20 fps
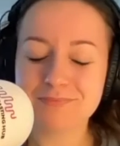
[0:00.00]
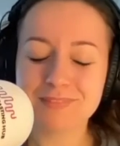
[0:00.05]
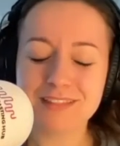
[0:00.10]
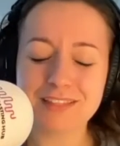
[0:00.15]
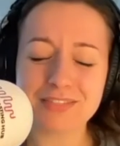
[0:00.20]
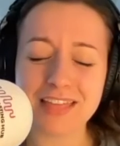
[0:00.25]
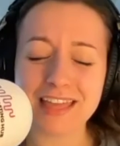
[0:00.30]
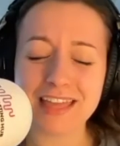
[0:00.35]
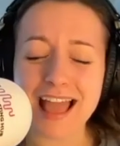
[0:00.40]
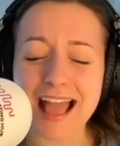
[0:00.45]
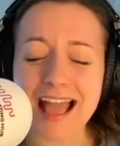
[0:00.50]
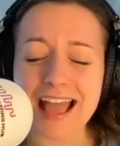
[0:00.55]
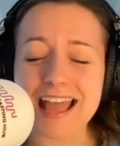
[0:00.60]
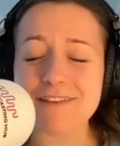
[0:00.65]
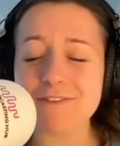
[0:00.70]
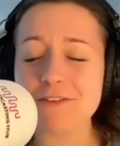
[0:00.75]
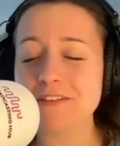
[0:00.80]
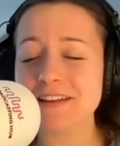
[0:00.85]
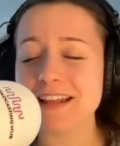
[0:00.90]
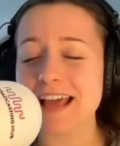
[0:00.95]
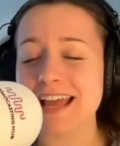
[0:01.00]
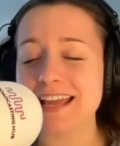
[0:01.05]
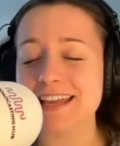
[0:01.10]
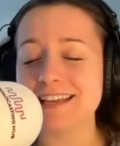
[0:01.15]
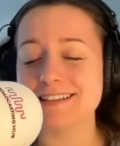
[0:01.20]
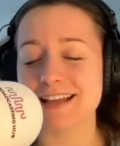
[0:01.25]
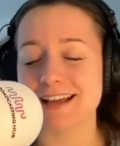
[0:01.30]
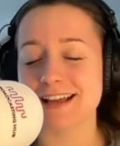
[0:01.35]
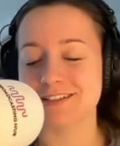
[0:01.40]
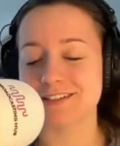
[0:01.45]
Wait, everything
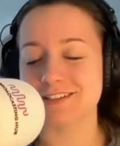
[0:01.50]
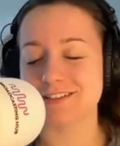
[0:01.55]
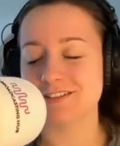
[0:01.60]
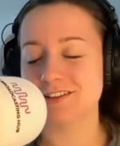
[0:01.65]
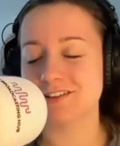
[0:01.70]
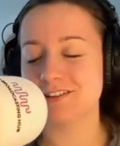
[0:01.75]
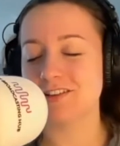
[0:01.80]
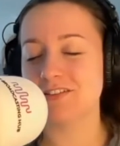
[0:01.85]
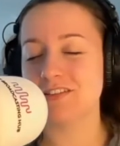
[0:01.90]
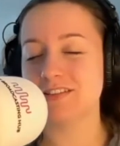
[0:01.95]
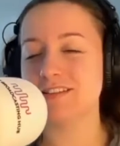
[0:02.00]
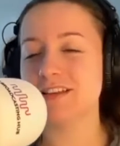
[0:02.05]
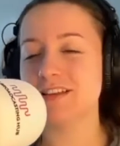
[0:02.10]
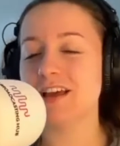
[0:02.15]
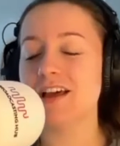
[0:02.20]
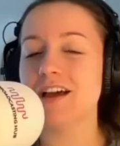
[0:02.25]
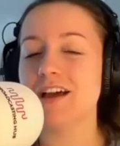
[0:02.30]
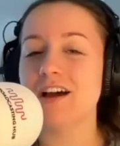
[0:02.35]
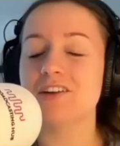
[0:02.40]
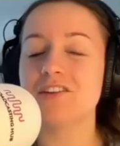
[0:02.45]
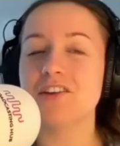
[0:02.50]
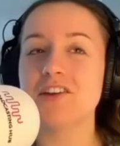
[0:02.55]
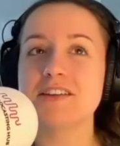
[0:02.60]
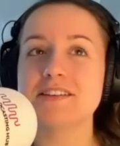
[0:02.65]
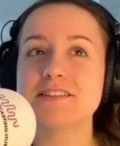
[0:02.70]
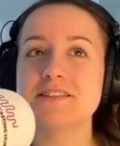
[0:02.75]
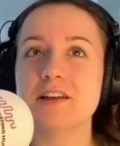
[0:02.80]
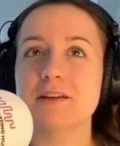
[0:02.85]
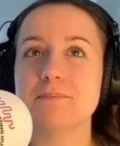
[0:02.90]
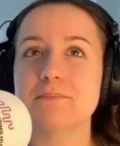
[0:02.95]
aches, Agnes. I done
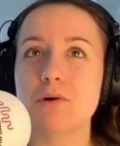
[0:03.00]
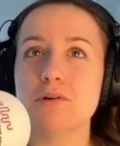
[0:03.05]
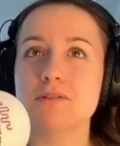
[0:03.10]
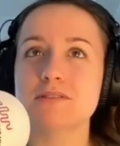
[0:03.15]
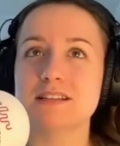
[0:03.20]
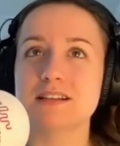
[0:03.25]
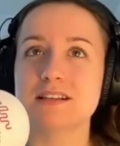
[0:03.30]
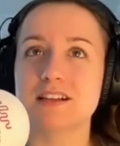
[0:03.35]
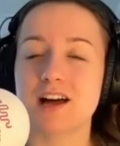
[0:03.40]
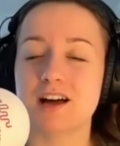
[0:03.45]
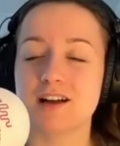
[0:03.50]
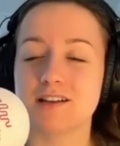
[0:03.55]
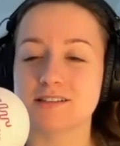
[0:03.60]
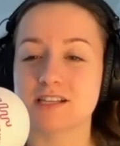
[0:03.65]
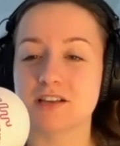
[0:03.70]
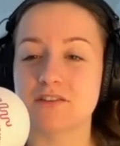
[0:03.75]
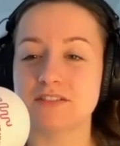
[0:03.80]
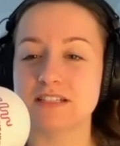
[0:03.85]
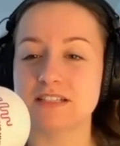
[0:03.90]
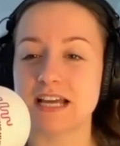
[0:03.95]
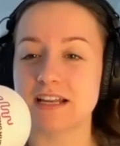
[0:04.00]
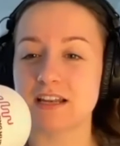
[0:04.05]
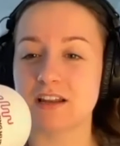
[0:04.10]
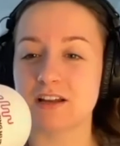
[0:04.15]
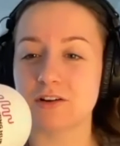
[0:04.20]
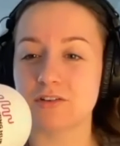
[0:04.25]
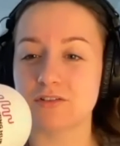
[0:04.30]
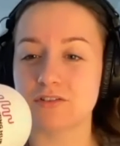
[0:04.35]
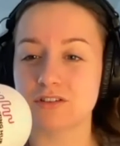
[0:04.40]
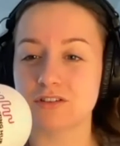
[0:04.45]
this like boxing class the other day, like
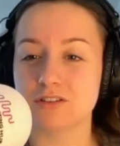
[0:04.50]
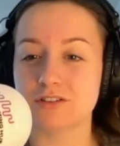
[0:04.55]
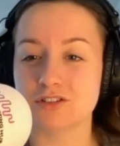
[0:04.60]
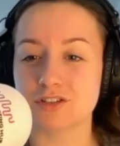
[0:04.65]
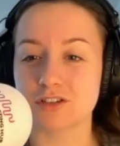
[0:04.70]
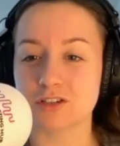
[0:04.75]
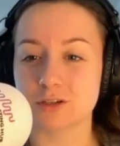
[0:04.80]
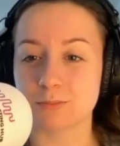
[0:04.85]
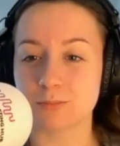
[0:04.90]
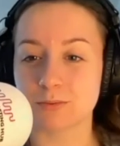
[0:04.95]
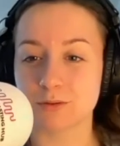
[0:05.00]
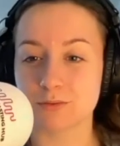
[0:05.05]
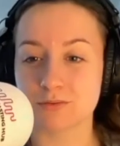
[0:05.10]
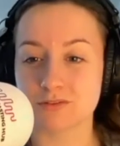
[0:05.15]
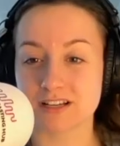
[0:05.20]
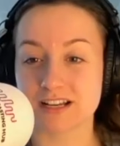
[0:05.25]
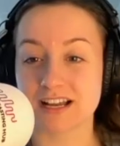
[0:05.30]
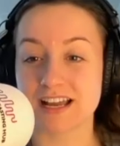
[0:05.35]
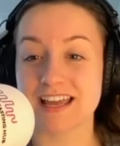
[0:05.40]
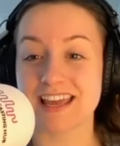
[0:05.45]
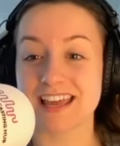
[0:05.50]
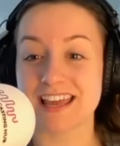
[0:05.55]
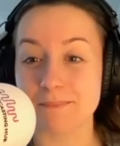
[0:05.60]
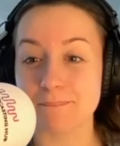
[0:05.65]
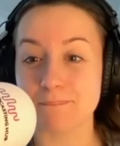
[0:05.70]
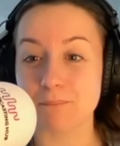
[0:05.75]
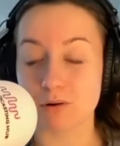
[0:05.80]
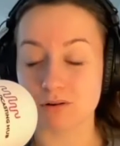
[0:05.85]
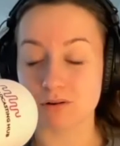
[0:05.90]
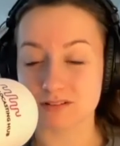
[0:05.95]
on YouTube. There was like a
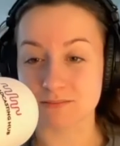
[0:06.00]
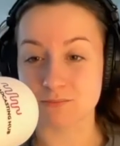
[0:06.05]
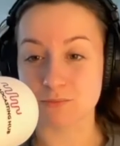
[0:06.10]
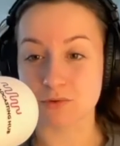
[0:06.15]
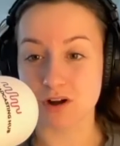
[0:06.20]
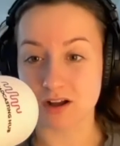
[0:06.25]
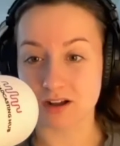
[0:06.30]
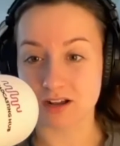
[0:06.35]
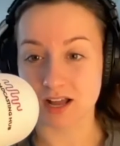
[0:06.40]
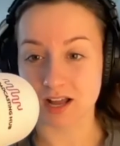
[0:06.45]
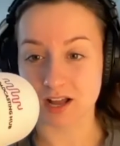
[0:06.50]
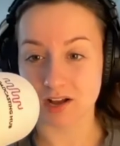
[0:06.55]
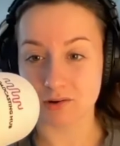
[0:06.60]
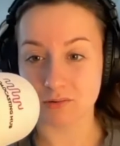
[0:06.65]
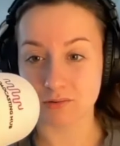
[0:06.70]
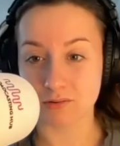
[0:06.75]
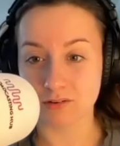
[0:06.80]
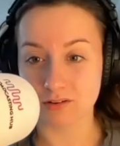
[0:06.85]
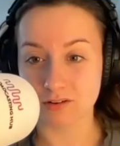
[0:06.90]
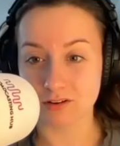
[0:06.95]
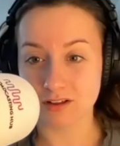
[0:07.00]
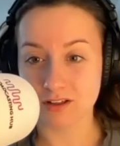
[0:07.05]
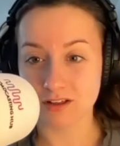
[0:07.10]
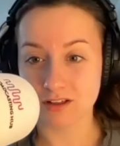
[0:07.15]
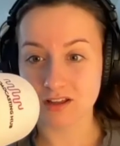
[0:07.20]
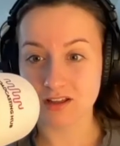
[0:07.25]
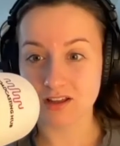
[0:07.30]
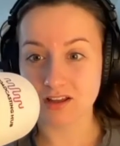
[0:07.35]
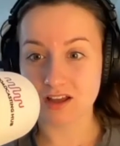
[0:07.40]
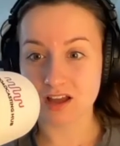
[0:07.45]
hit boxing workout.
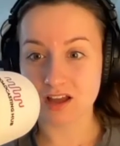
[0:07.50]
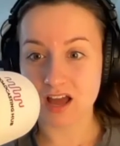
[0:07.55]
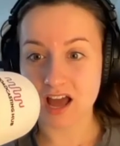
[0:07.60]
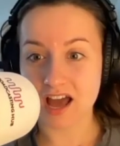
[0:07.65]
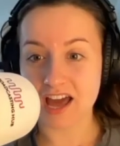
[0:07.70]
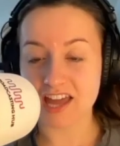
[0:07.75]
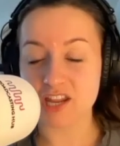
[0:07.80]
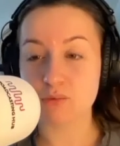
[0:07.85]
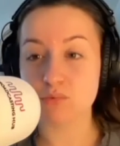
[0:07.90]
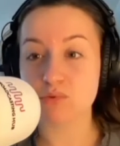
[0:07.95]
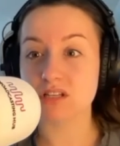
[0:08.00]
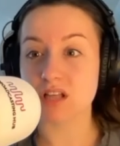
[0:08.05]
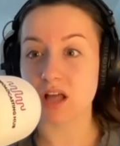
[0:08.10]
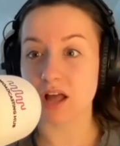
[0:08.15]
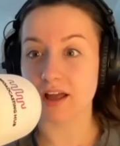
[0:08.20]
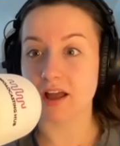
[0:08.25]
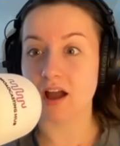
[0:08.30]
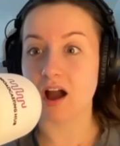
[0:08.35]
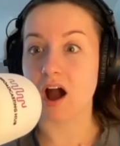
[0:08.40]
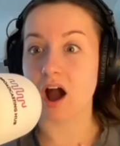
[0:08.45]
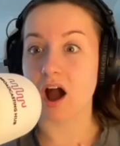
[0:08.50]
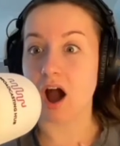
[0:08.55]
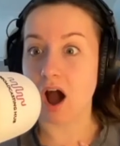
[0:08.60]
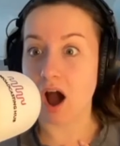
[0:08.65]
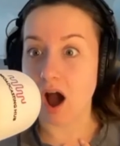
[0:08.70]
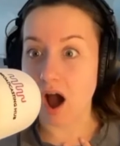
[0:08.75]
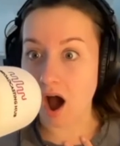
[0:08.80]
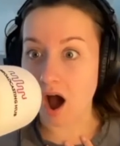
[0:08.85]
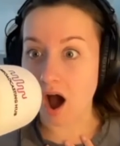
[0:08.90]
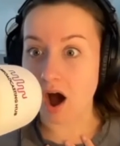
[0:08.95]
And it was like
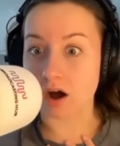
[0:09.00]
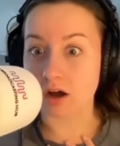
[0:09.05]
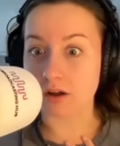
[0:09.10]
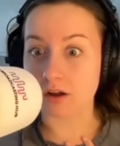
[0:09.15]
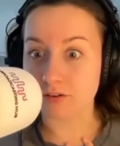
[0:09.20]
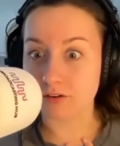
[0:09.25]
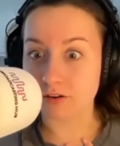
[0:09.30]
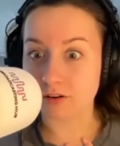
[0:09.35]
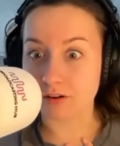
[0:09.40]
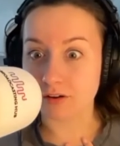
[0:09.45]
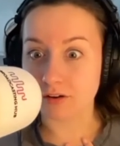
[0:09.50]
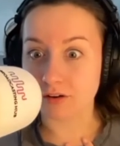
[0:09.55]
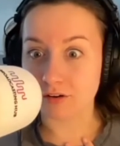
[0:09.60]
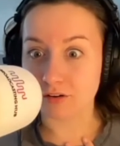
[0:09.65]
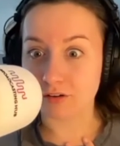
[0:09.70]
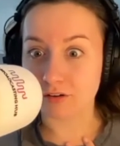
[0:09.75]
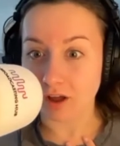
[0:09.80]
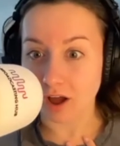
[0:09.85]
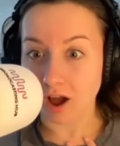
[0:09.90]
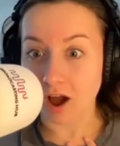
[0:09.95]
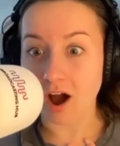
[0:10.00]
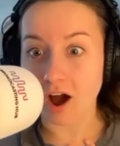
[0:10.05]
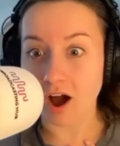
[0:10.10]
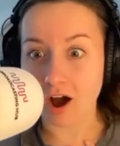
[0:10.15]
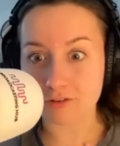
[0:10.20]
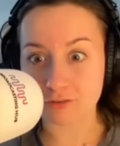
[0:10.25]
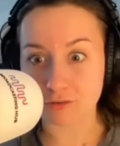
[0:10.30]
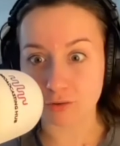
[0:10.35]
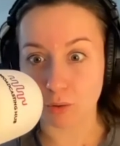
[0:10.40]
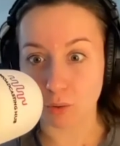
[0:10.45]
hard, like
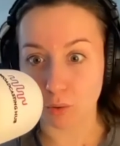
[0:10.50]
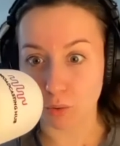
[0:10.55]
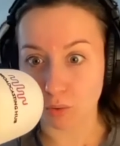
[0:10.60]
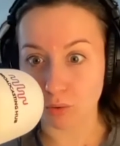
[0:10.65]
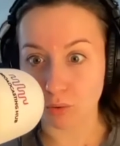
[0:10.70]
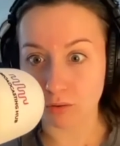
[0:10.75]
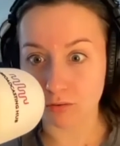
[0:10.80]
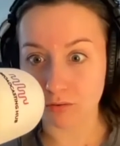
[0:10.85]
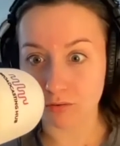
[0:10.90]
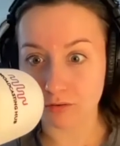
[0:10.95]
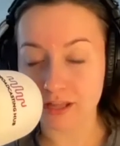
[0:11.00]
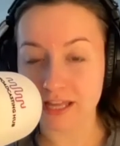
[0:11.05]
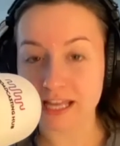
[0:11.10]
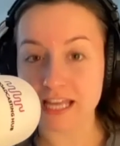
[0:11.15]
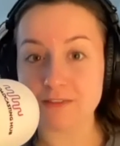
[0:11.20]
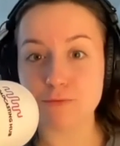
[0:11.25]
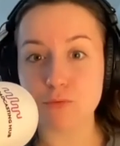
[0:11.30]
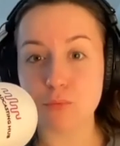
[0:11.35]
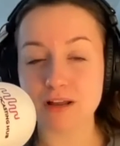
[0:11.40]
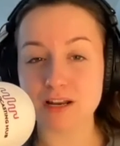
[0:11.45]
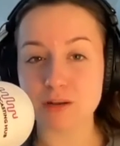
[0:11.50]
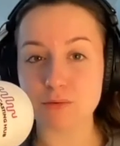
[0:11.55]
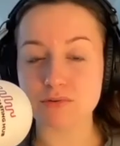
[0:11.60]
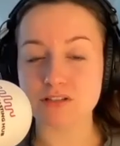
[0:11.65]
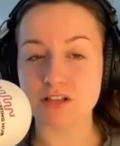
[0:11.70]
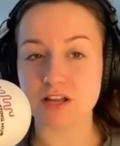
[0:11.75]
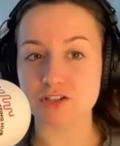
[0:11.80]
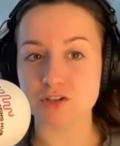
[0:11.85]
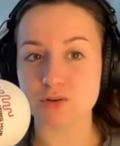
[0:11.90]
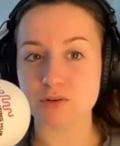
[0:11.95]
hardcore. Like even when it was
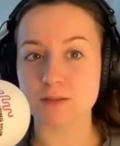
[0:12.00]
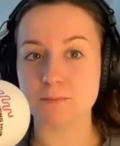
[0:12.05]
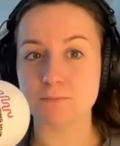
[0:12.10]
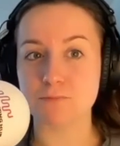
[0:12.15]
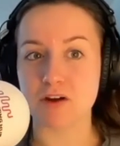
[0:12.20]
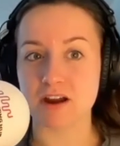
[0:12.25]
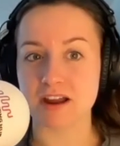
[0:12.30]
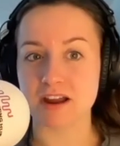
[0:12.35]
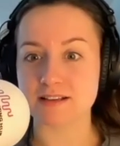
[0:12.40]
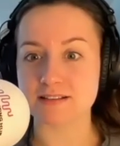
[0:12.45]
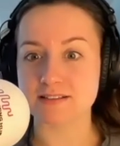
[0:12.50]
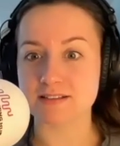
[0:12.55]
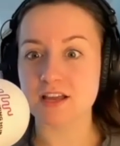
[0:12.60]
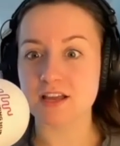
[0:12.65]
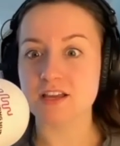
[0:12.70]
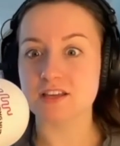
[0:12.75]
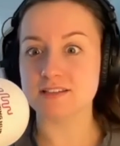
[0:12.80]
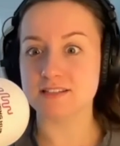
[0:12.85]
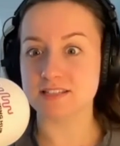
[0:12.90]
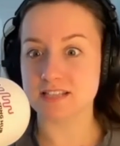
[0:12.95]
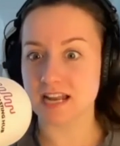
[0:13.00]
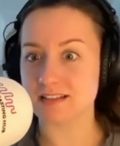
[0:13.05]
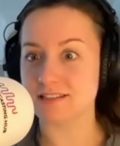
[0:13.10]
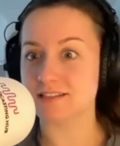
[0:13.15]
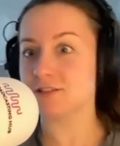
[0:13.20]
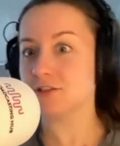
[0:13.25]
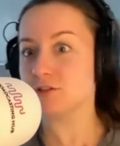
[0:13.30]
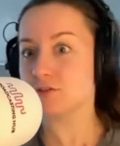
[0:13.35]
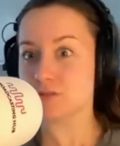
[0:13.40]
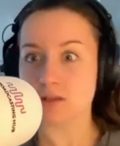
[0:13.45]
like doing the breaks, you still had to
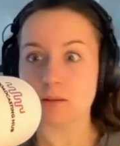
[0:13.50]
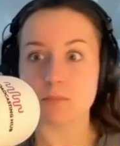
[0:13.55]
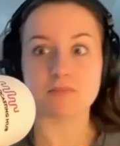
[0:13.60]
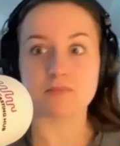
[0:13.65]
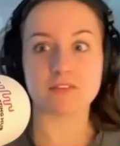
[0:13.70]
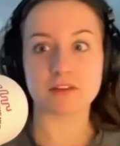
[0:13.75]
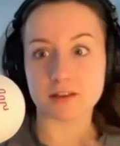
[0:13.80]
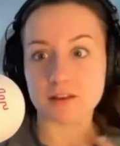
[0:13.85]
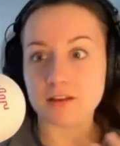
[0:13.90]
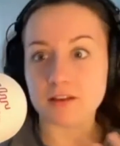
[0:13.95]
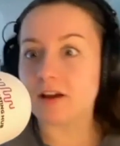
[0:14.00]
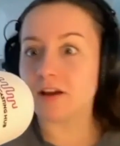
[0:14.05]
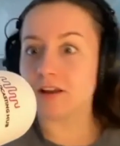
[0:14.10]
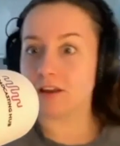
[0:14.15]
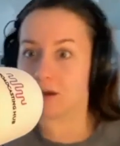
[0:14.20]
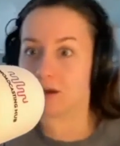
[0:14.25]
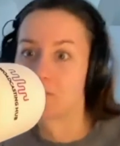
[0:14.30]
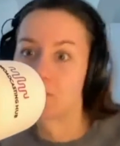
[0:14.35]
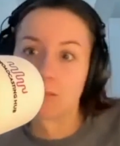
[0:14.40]
do something like